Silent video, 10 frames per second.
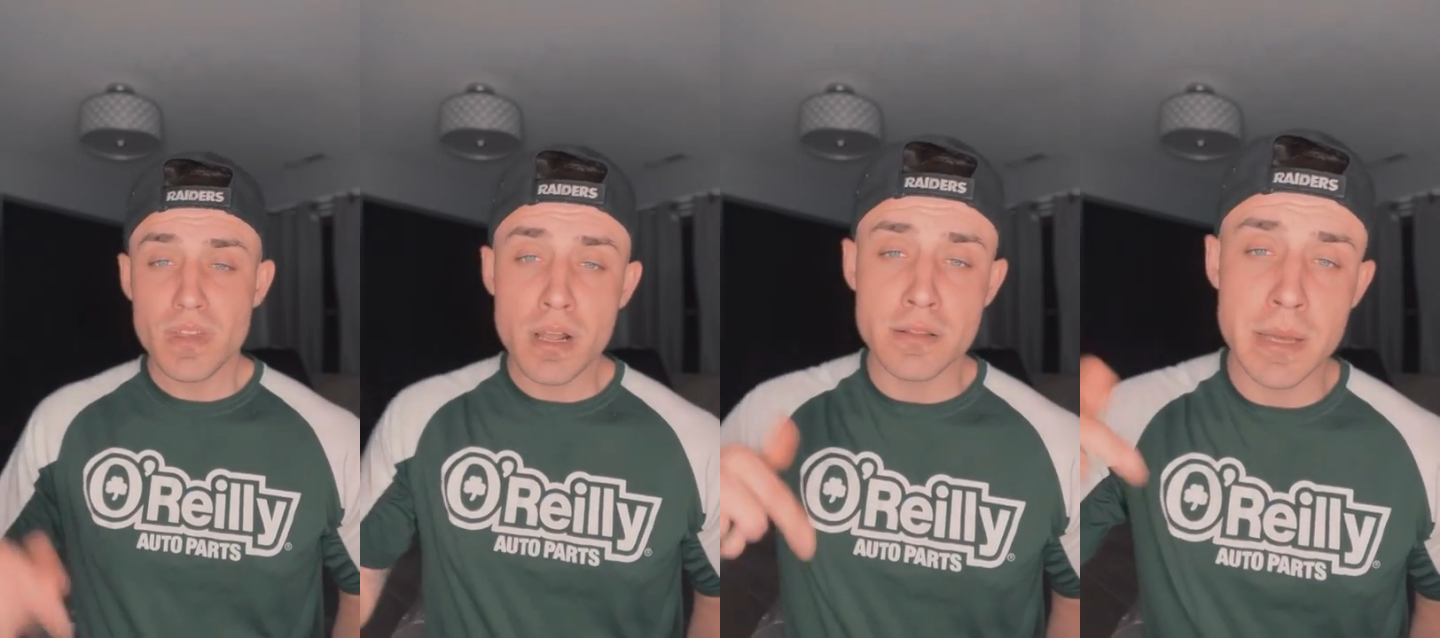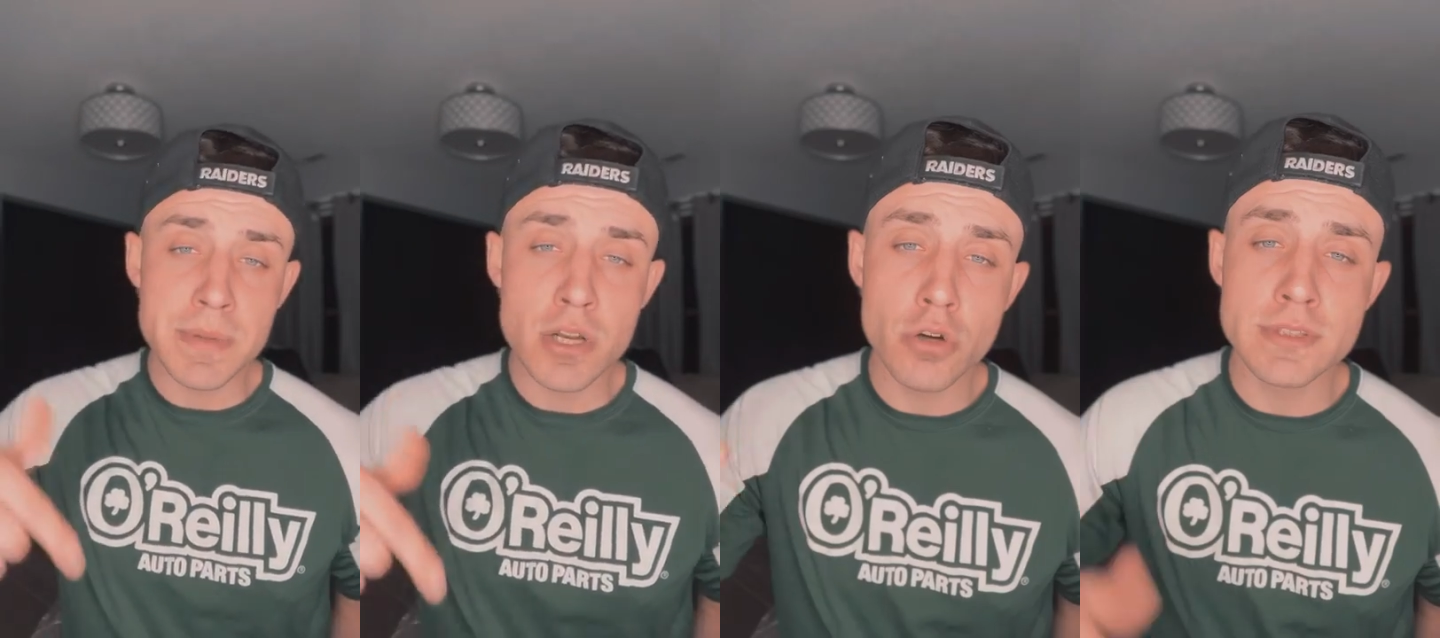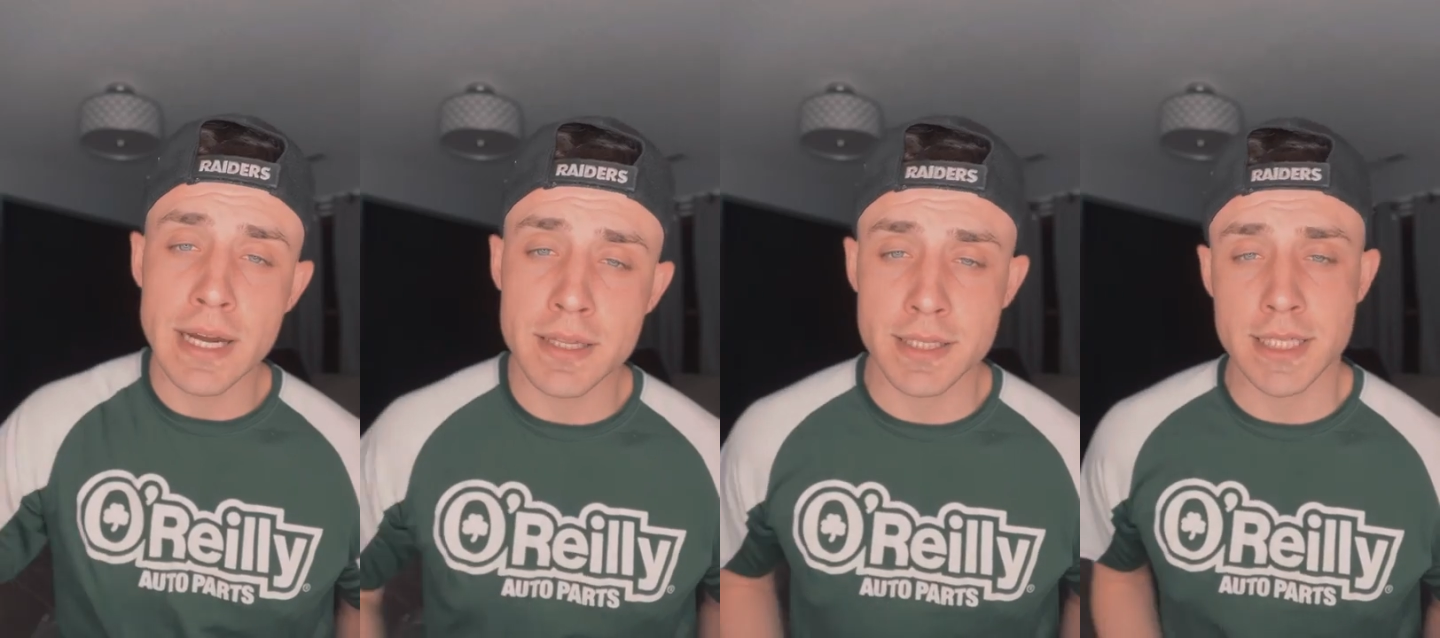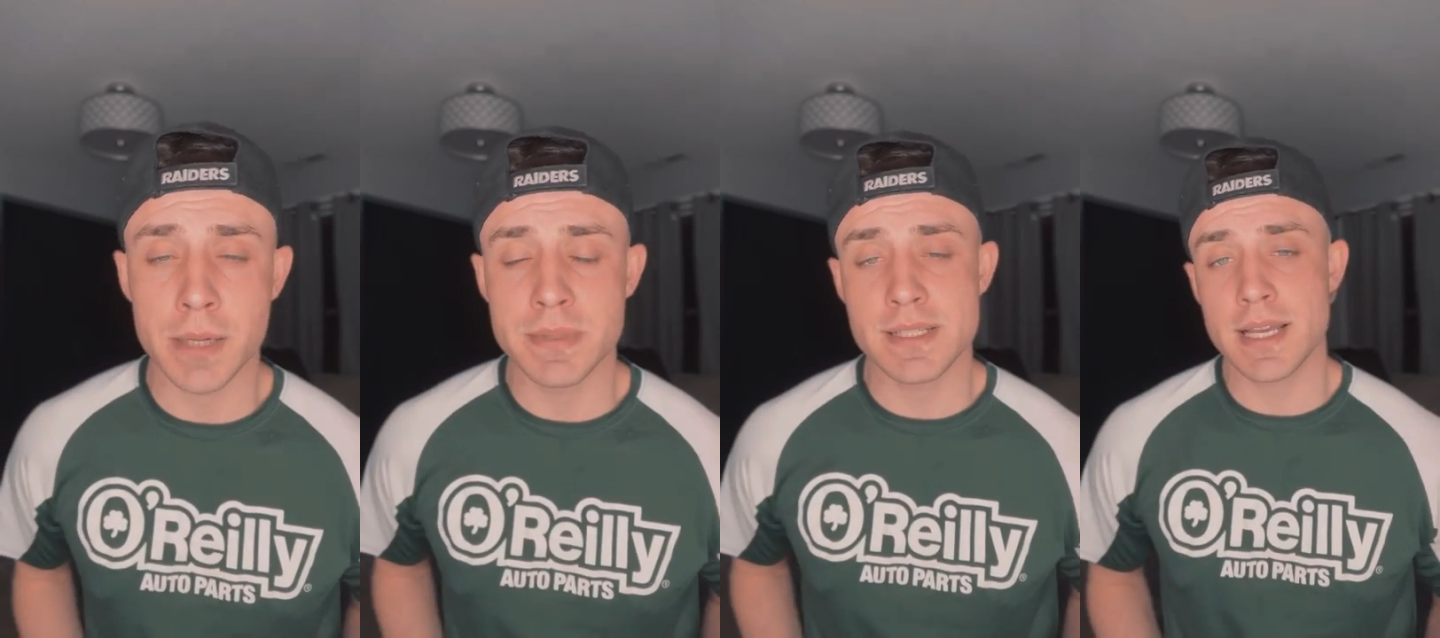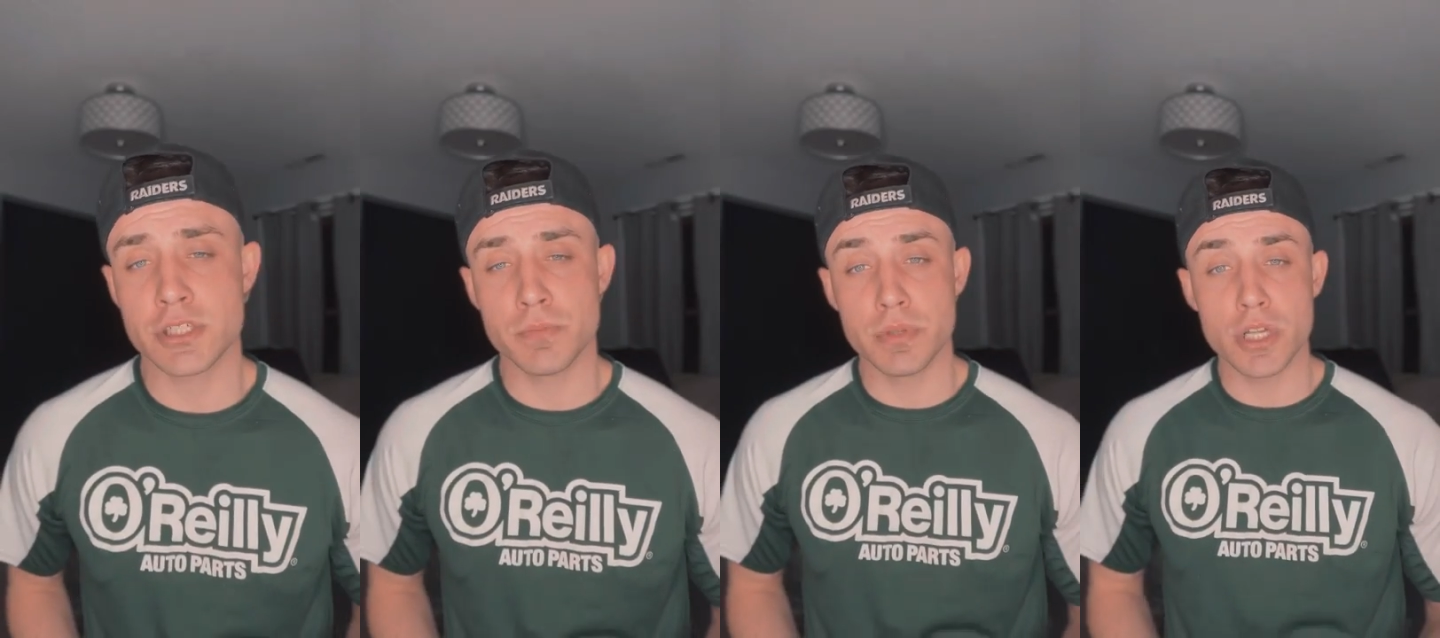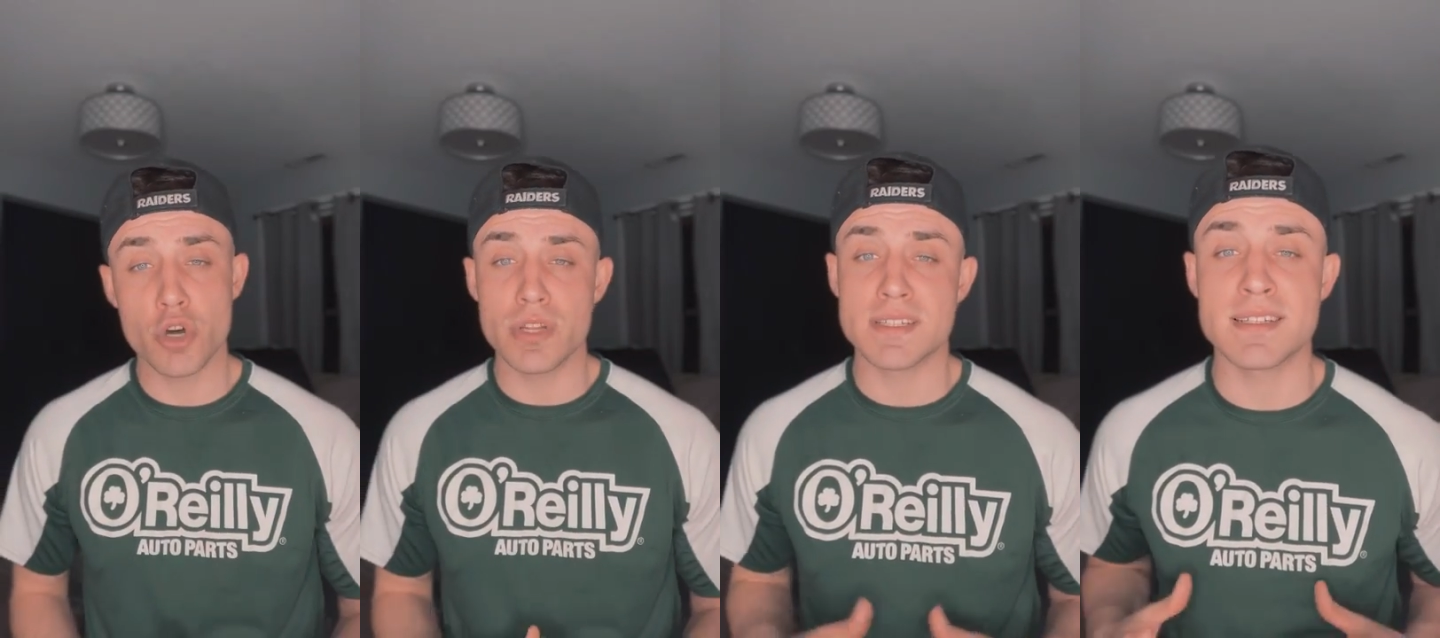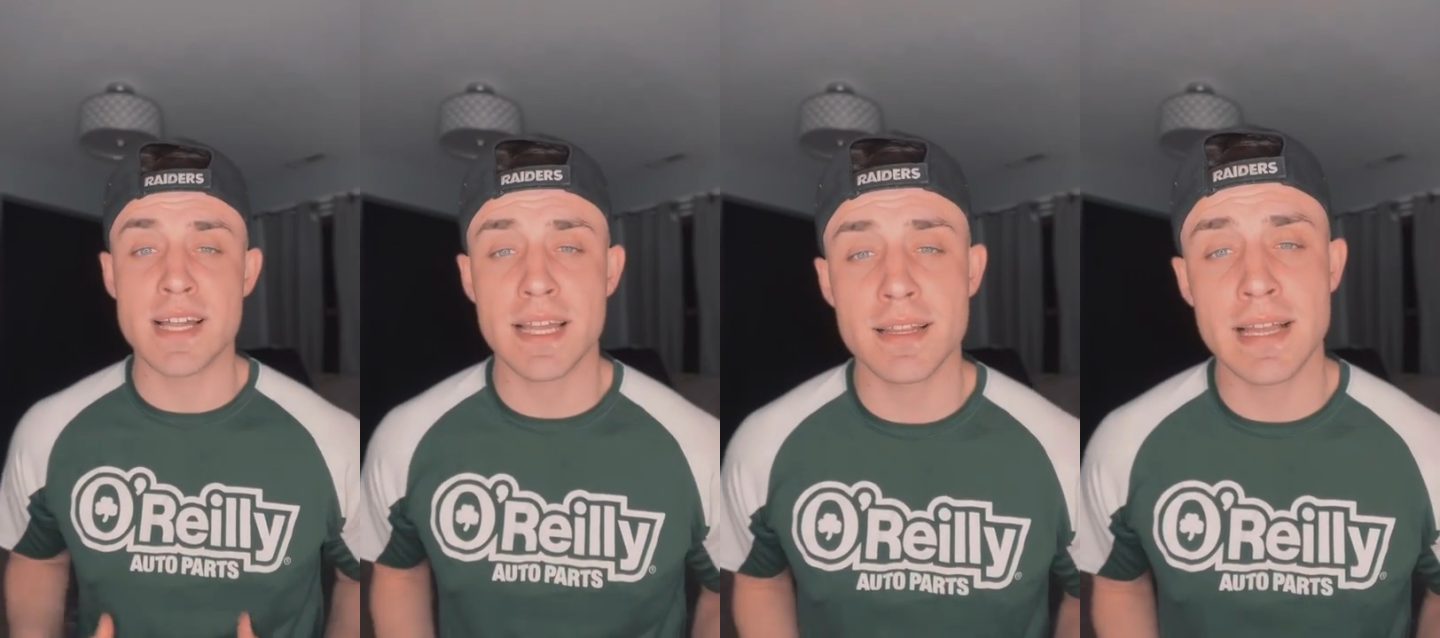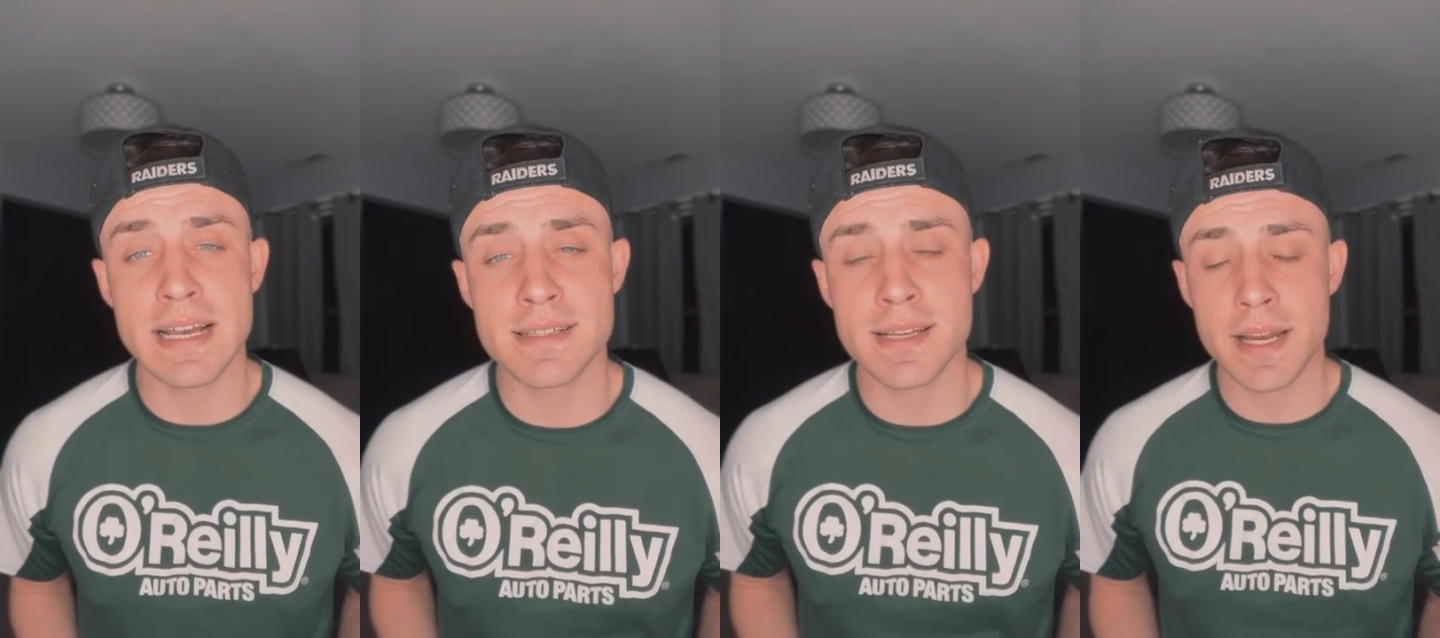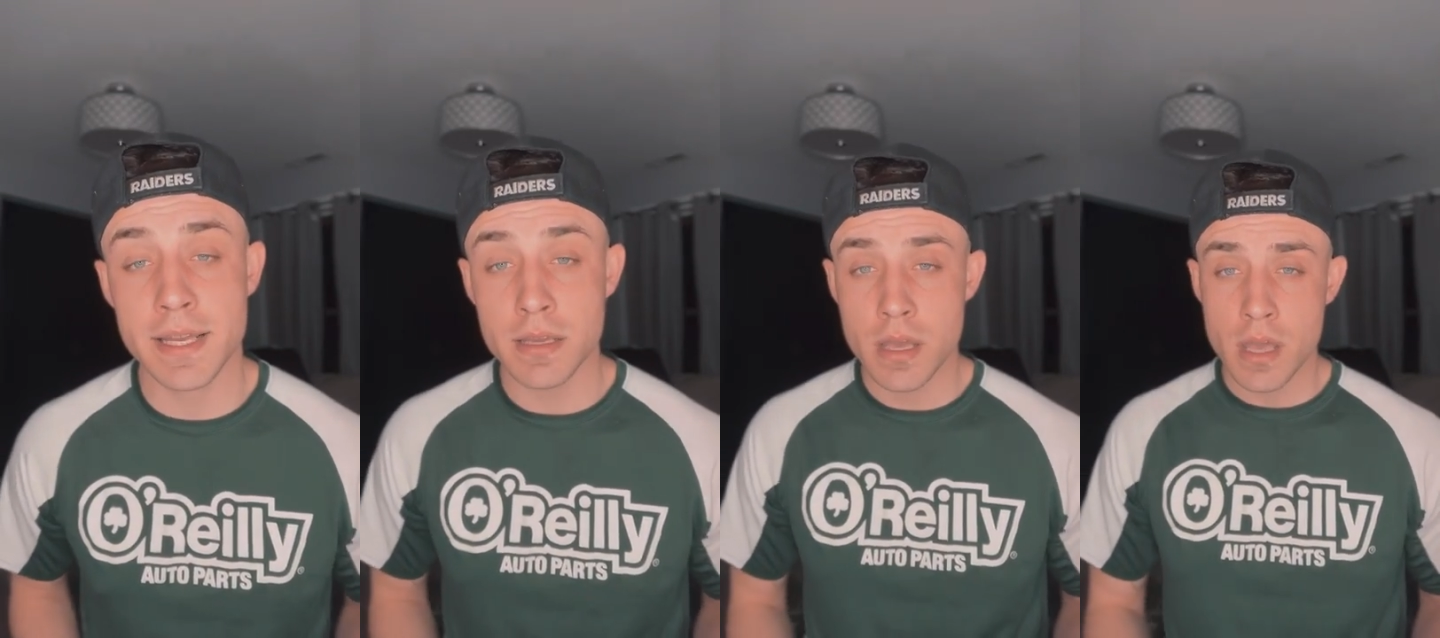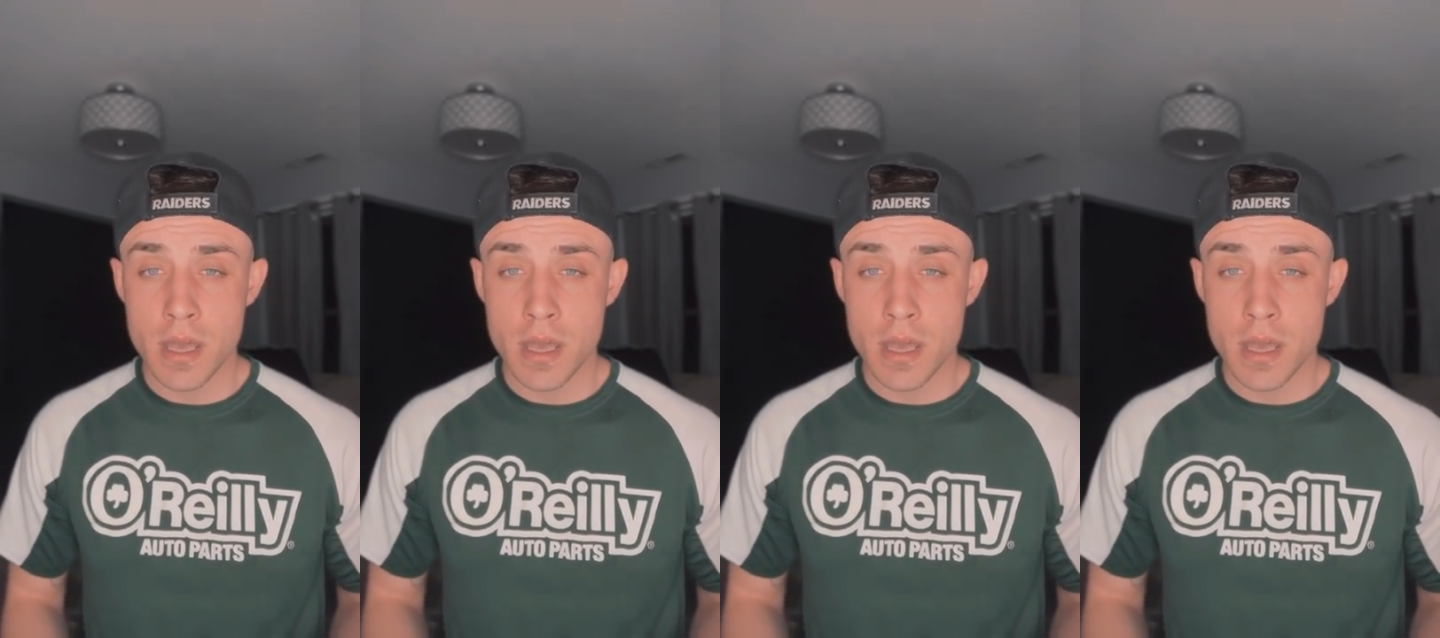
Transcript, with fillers: Let me know down in the comment section below. This is not the last signing.